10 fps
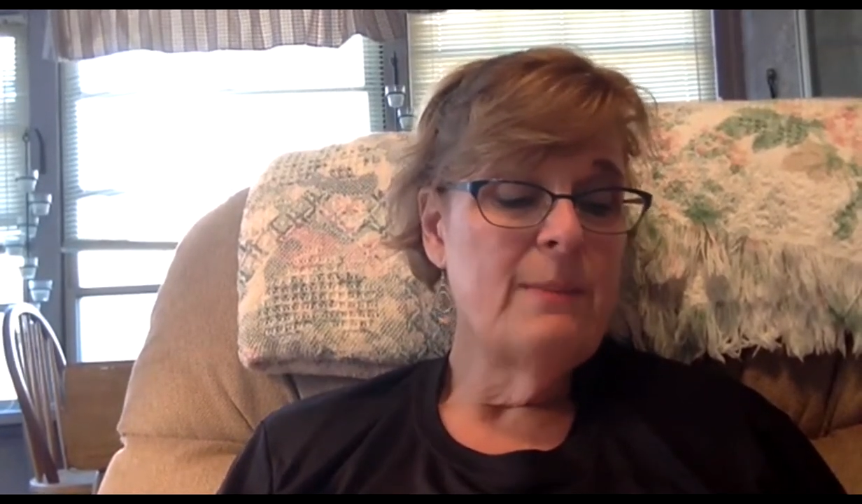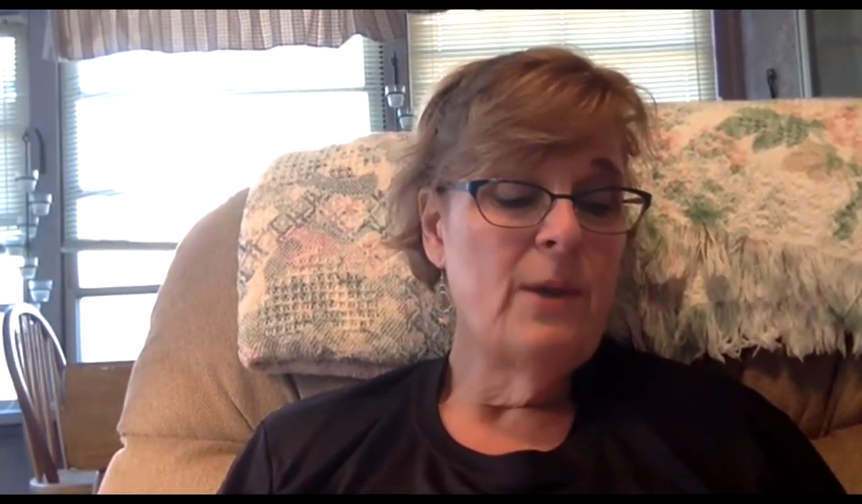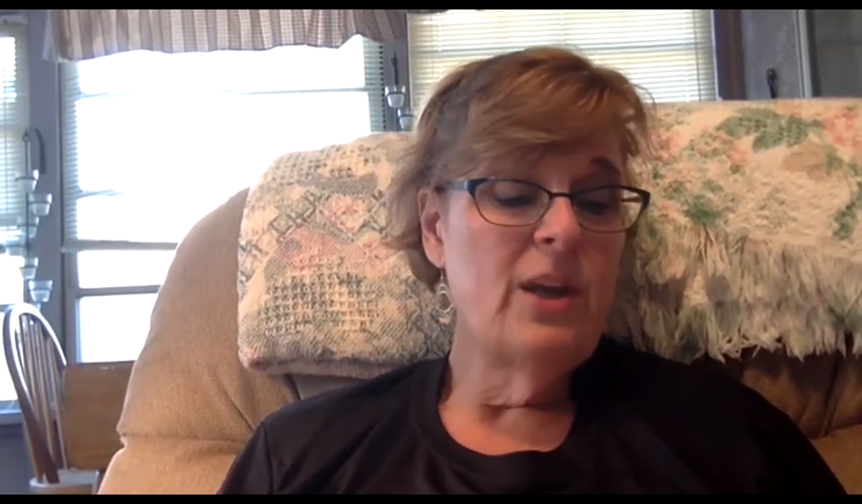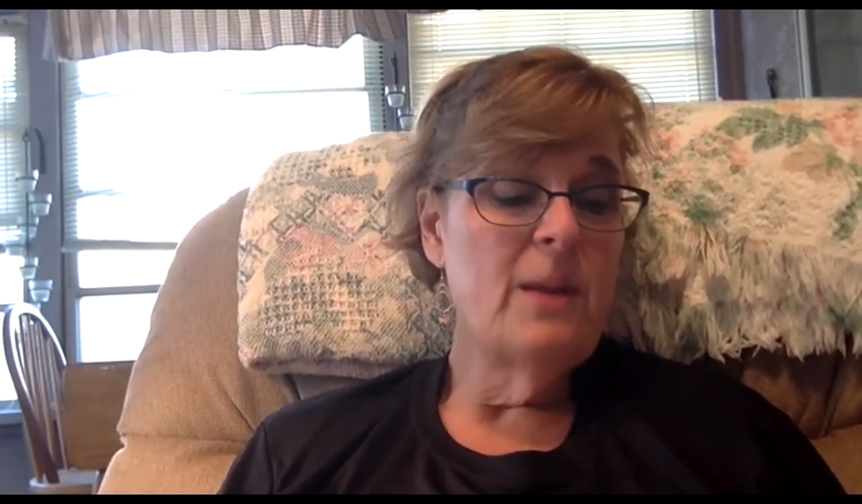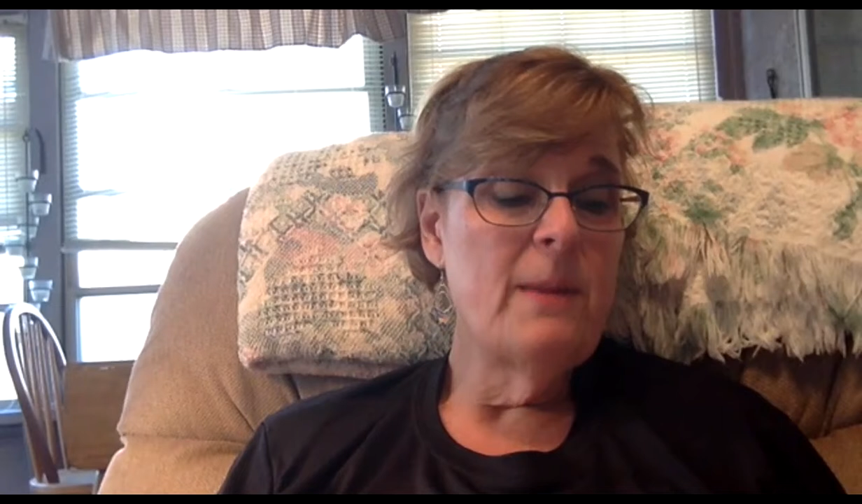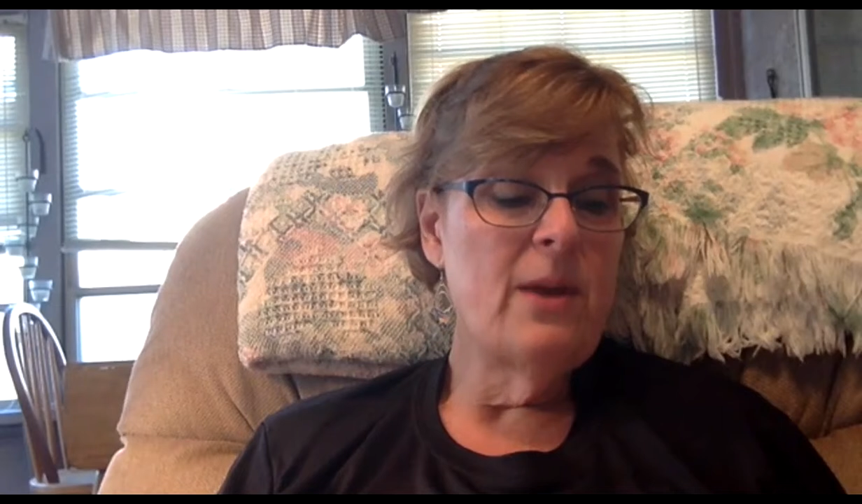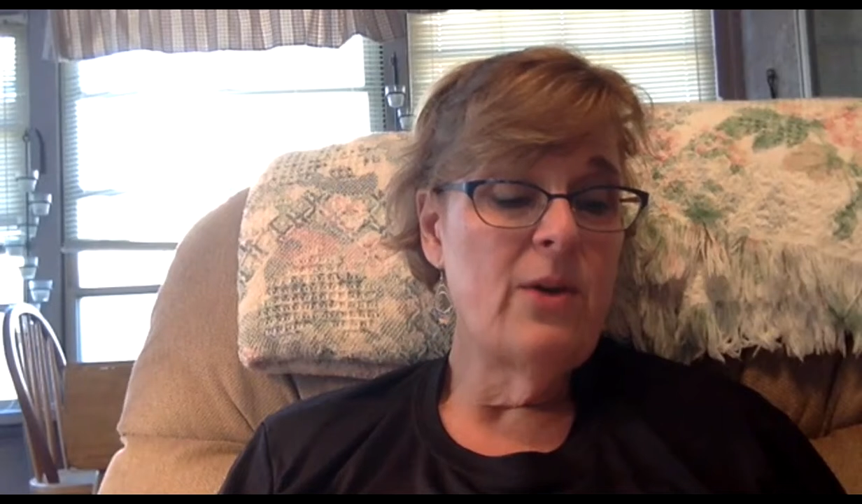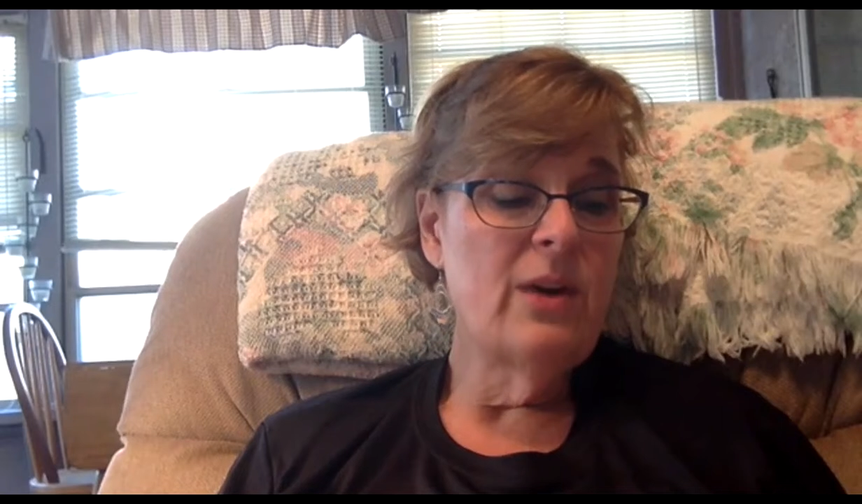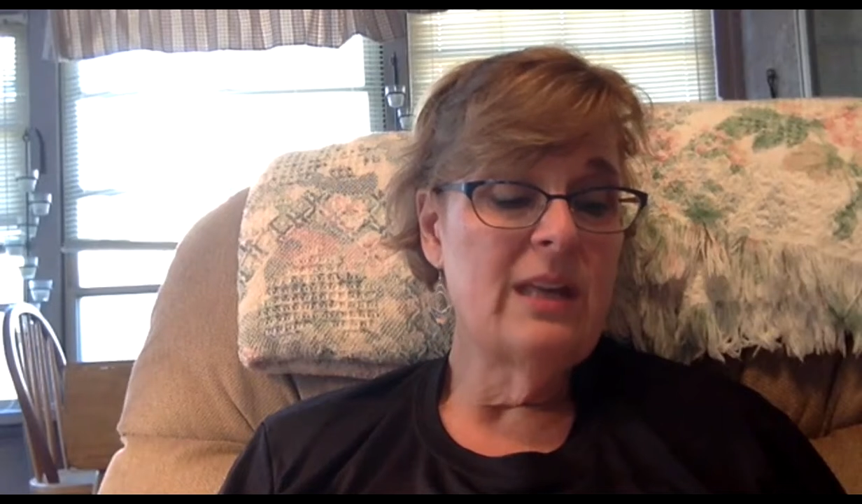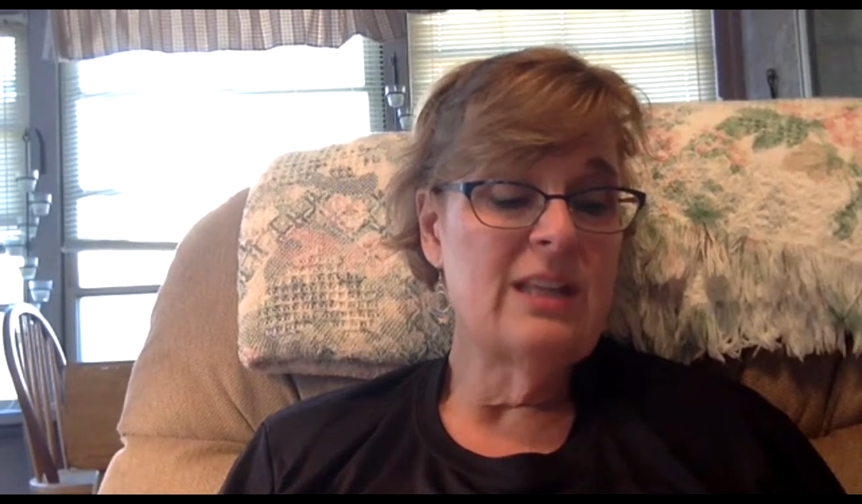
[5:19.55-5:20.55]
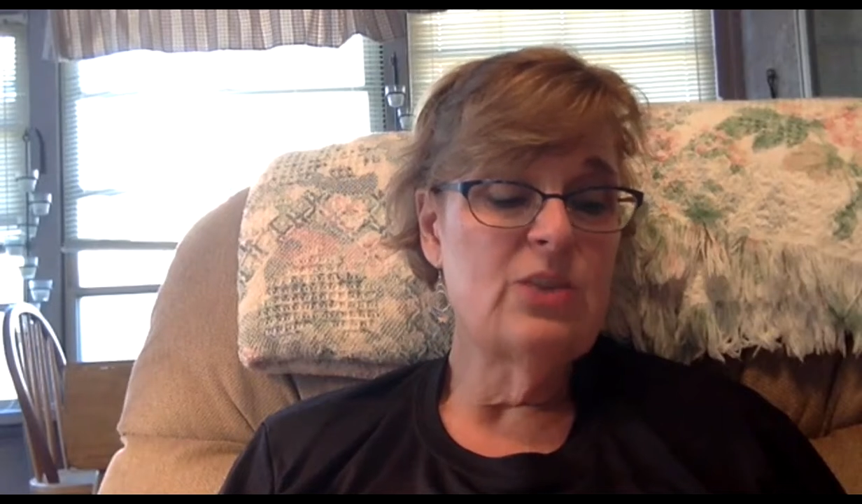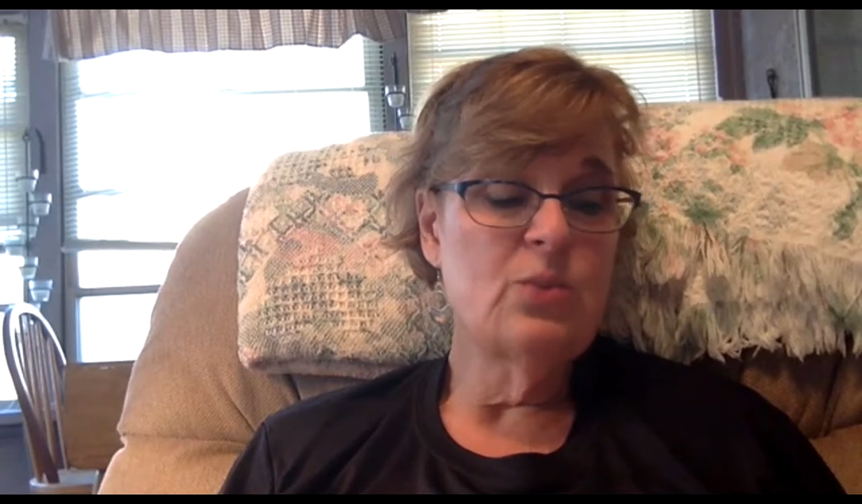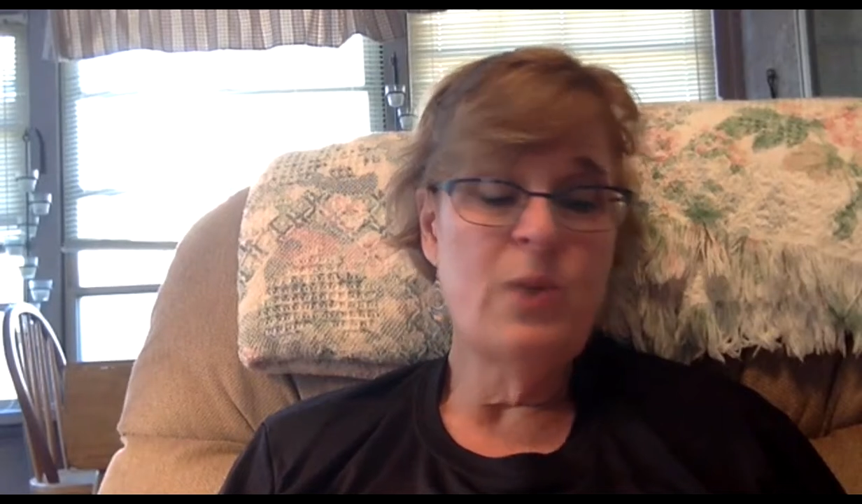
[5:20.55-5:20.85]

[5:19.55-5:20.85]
million Americans